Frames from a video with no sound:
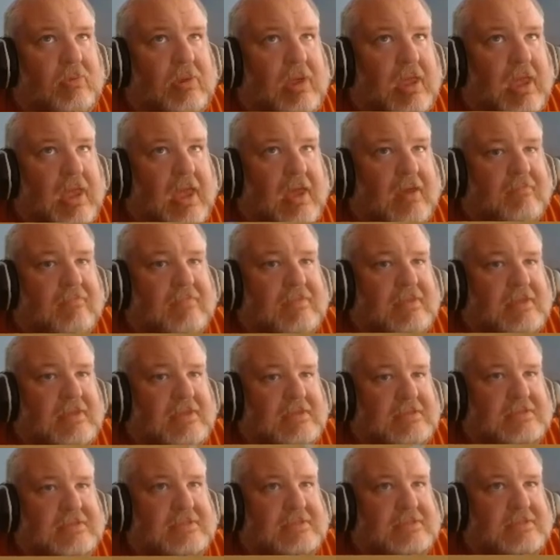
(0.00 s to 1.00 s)
have
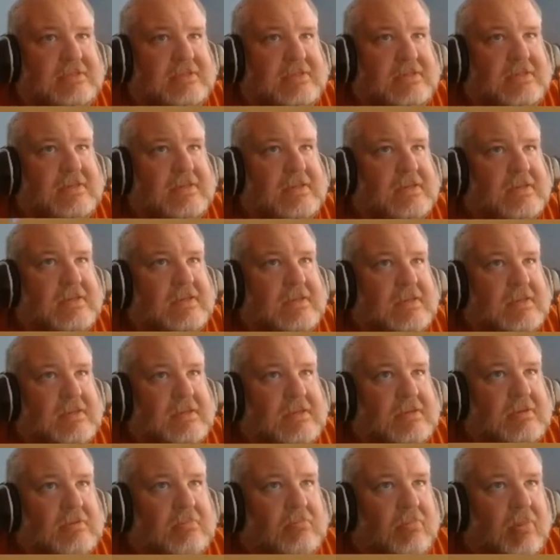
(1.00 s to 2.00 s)
these
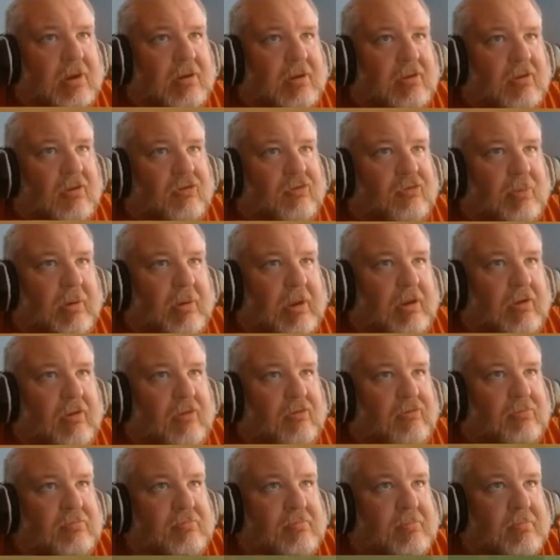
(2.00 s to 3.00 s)
regular
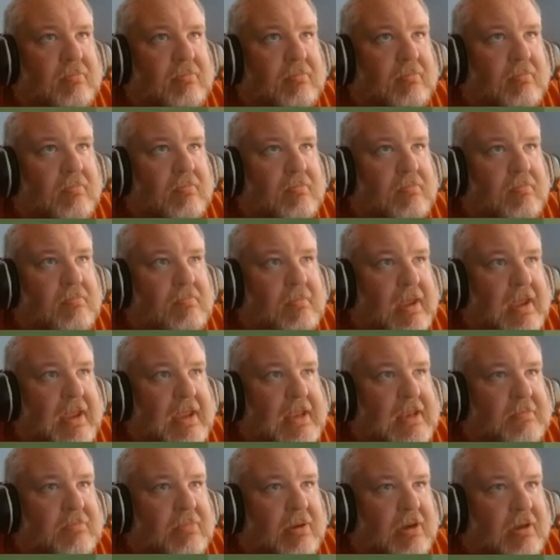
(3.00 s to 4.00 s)
sprinklers
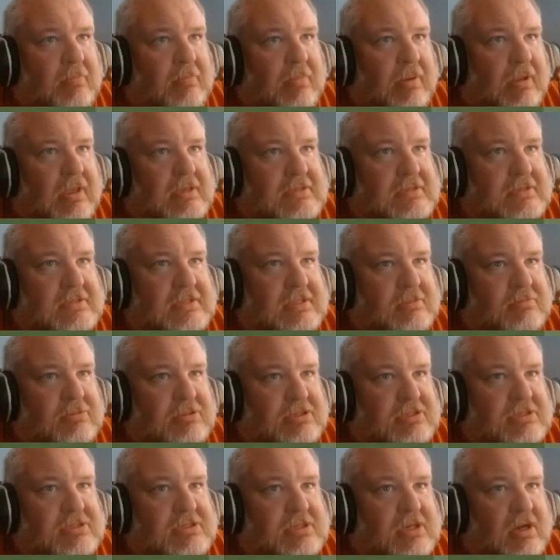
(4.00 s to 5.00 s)
made, but because of the
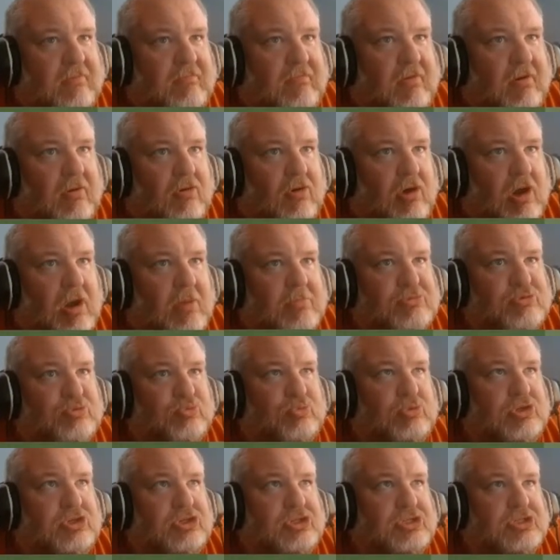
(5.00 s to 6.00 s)
position of our crops,
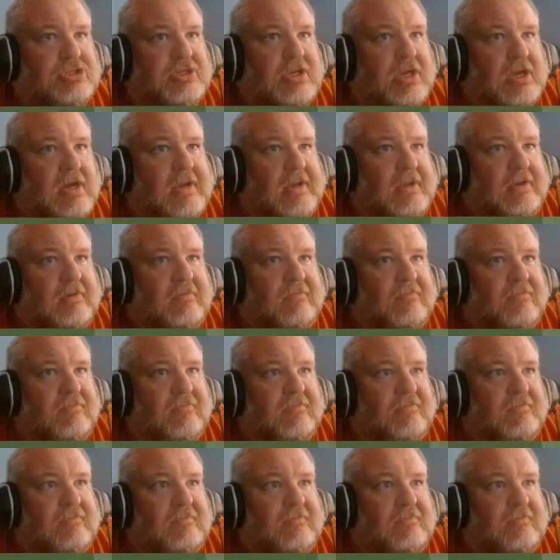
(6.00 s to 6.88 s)
we're just kind of